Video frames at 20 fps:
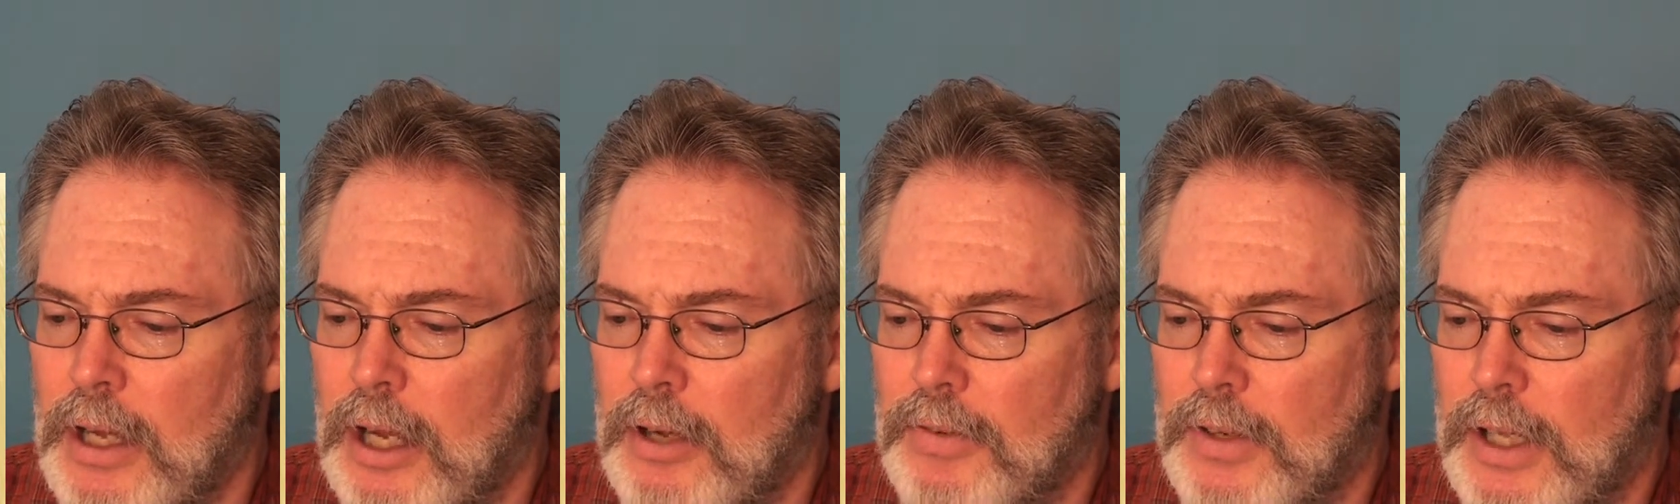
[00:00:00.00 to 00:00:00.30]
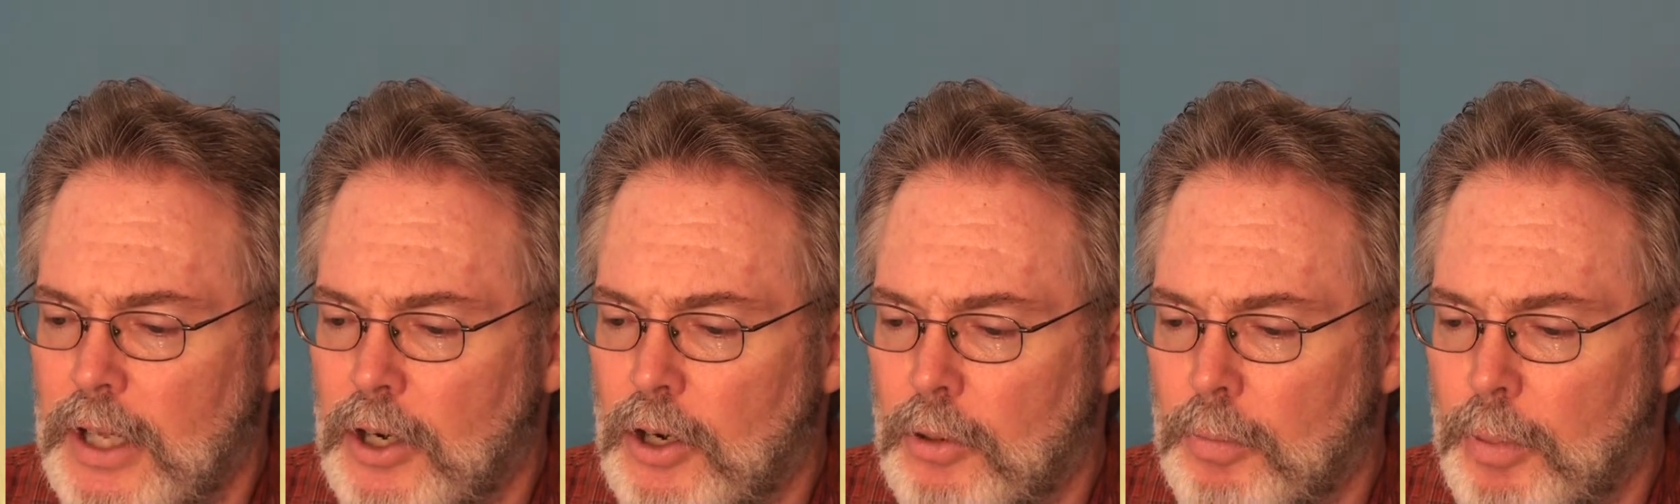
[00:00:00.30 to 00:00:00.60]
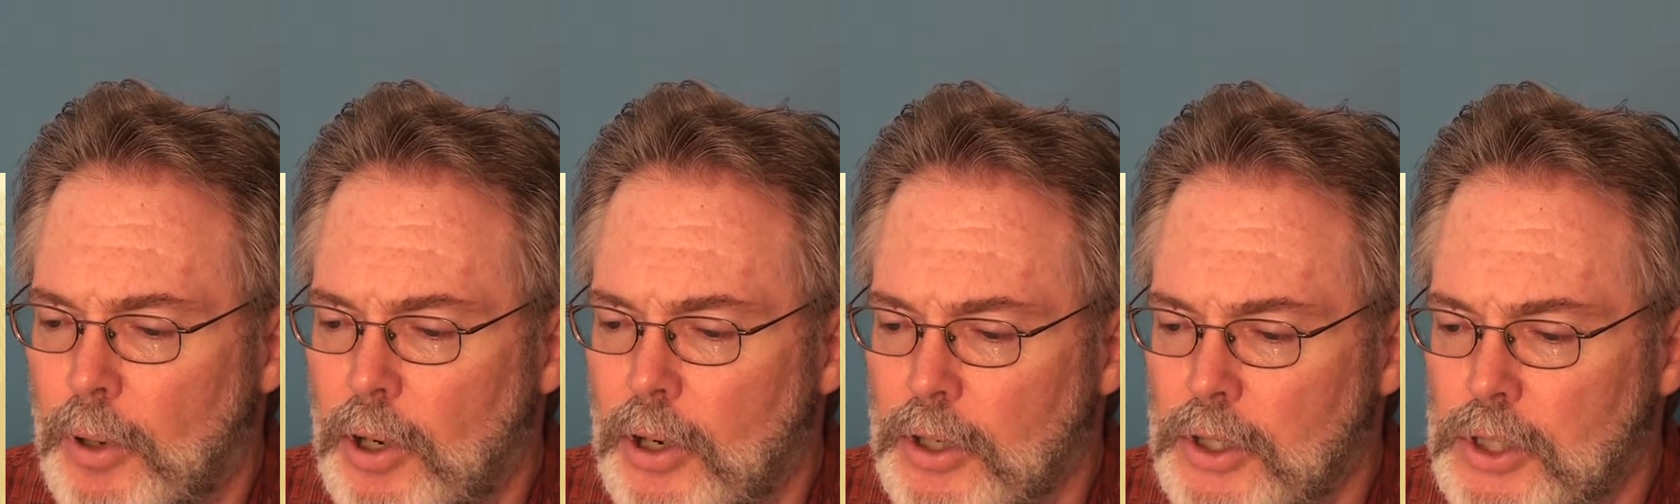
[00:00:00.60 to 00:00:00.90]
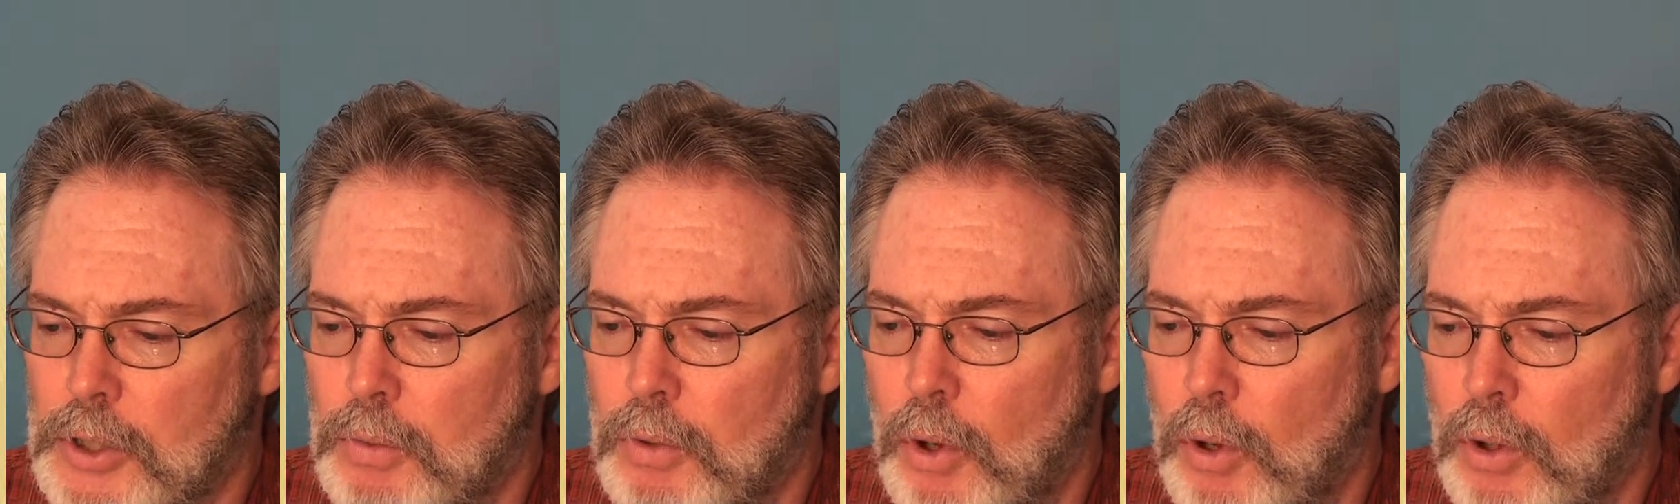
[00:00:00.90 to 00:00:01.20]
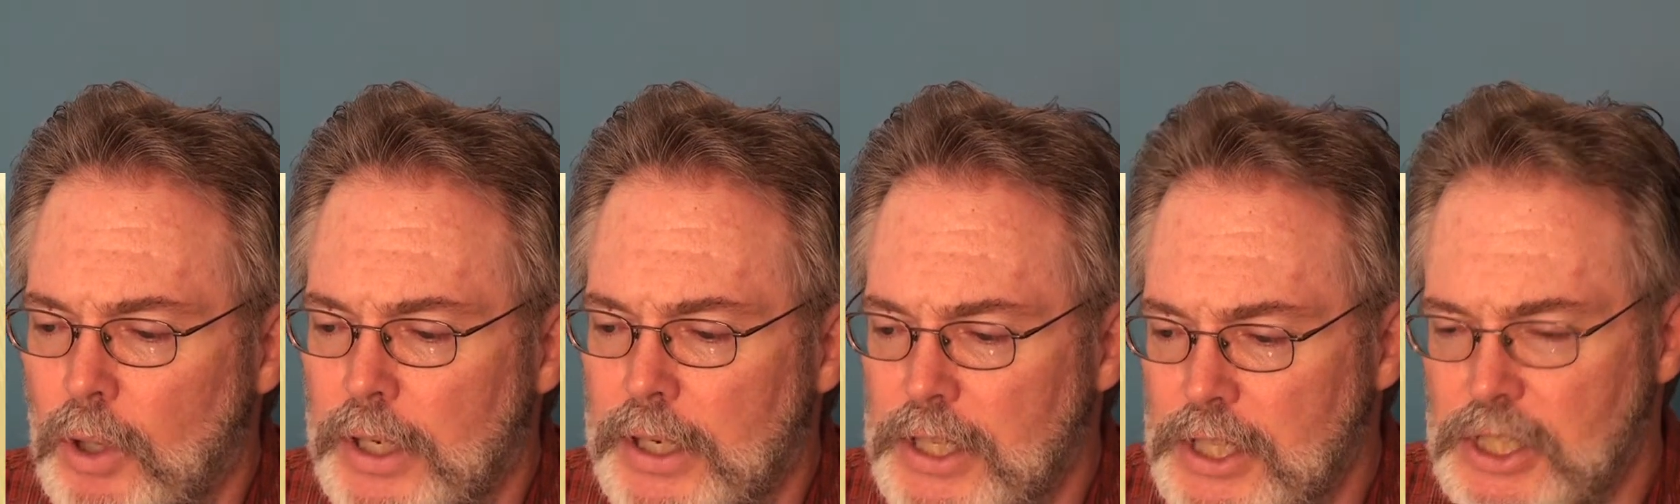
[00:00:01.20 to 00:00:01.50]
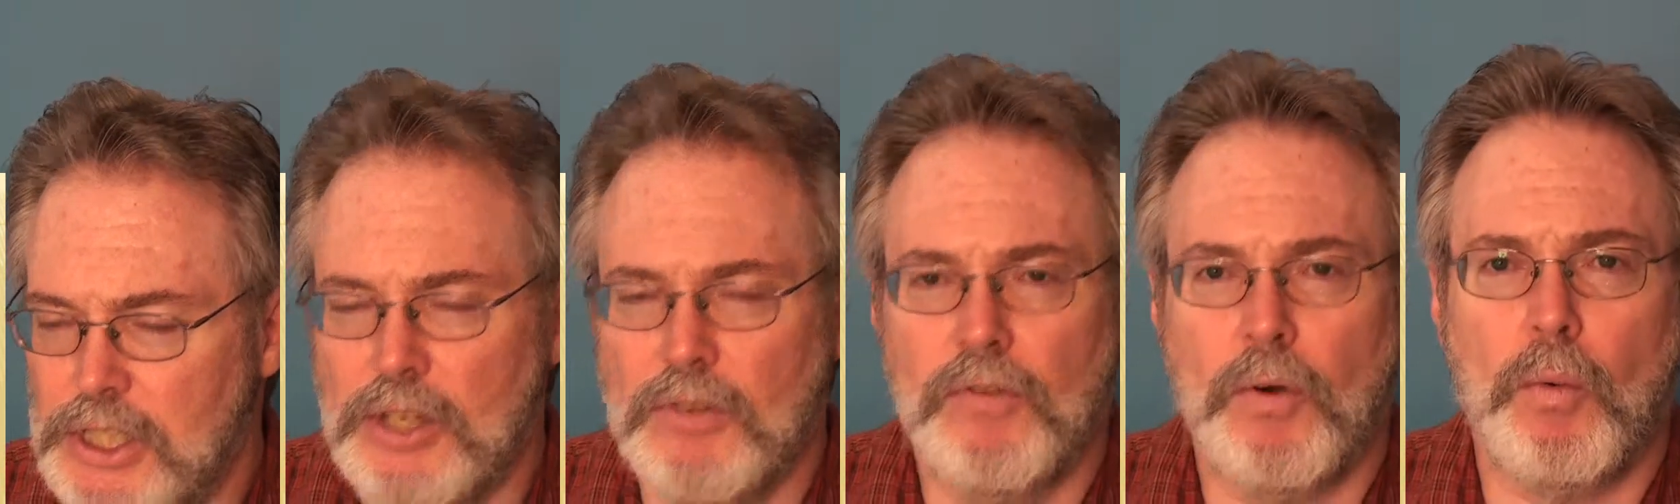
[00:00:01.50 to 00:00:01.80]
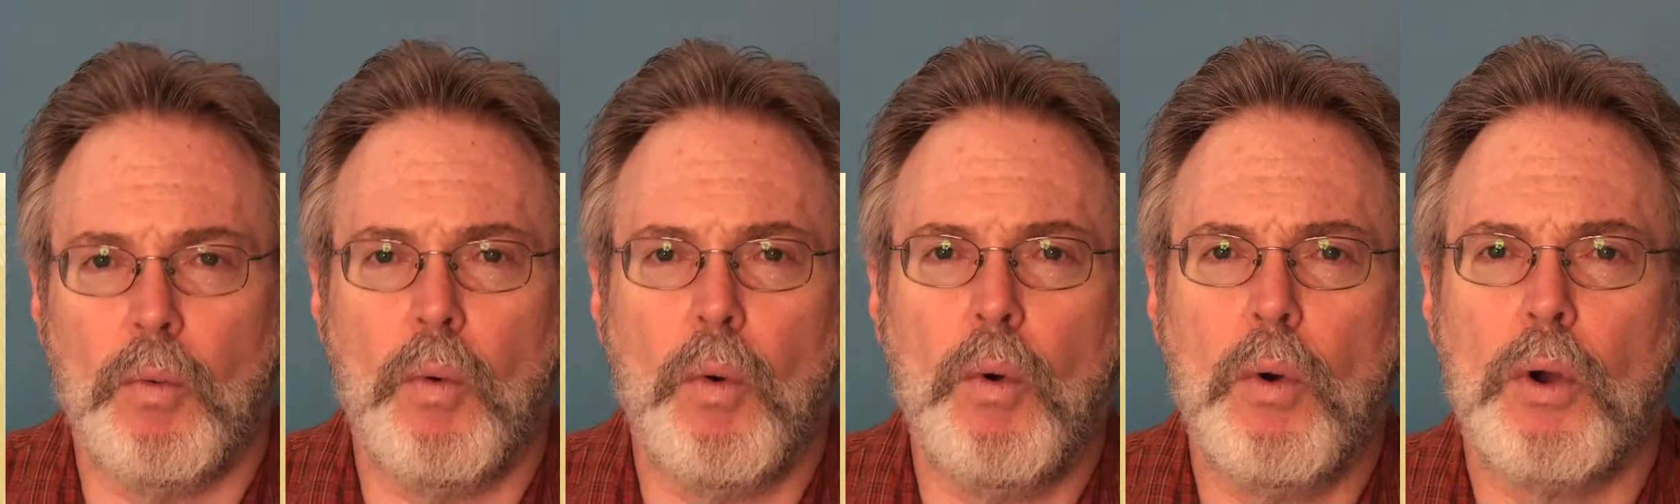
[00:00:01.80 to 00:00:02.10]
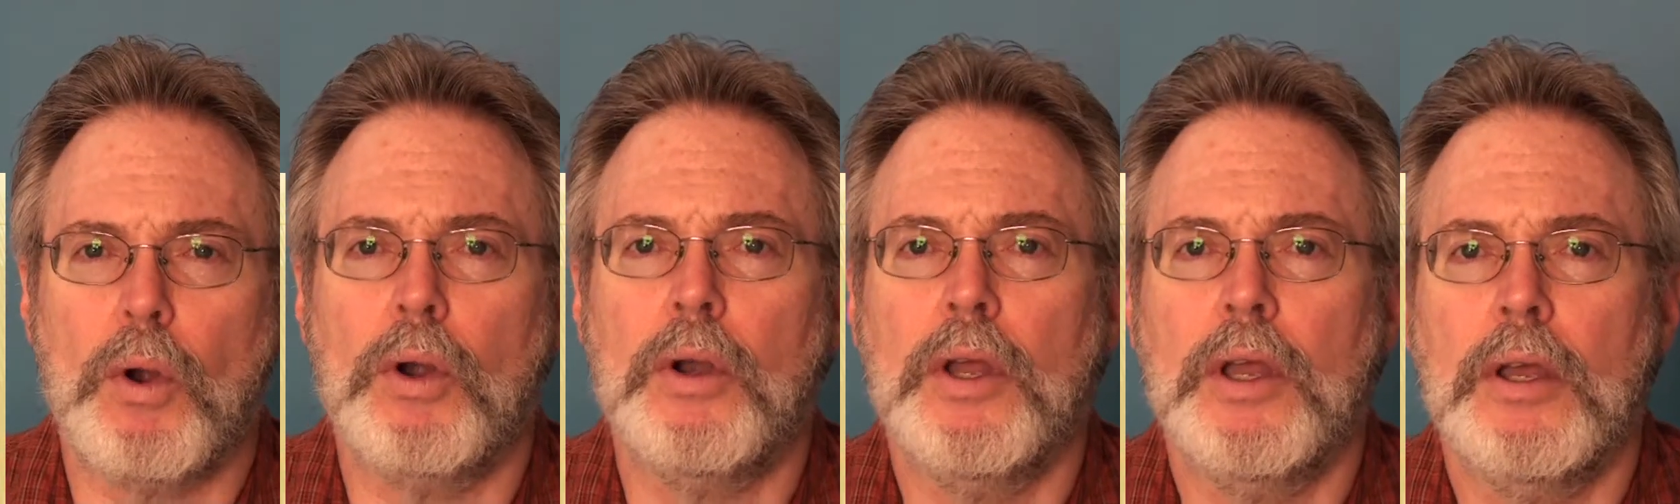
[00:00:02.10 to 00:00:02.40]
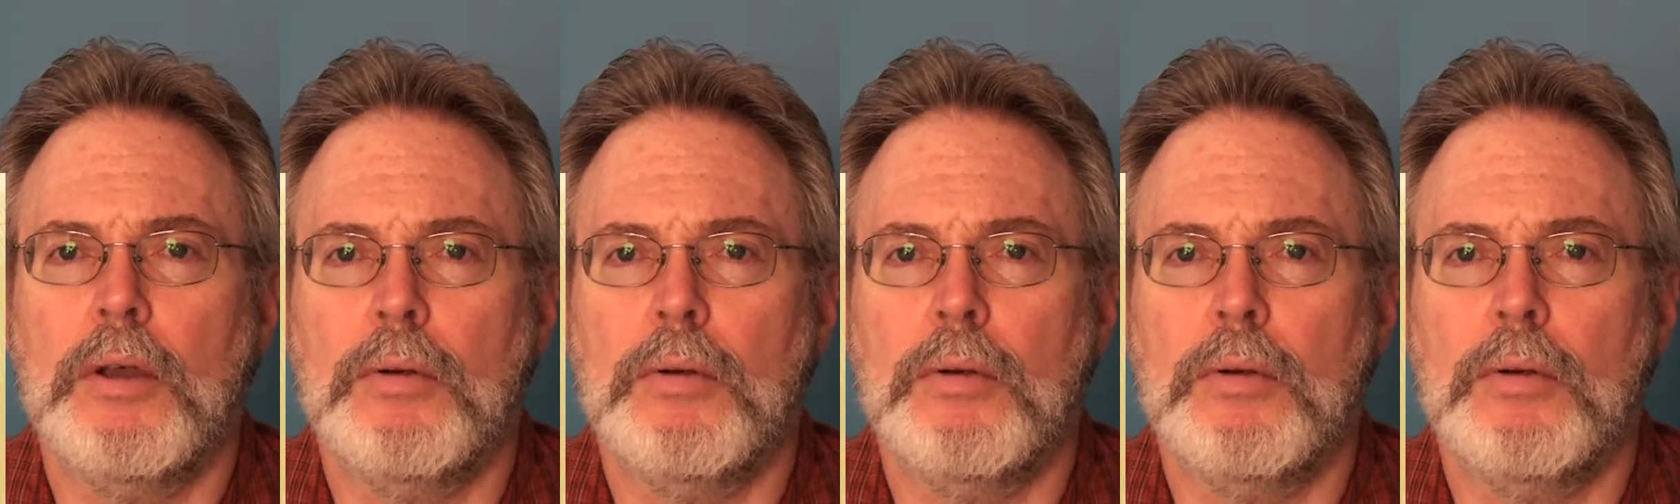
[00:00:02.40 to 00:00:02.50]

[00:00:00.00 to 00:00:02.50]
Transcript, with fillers: of Clara Barton's role in the Civil War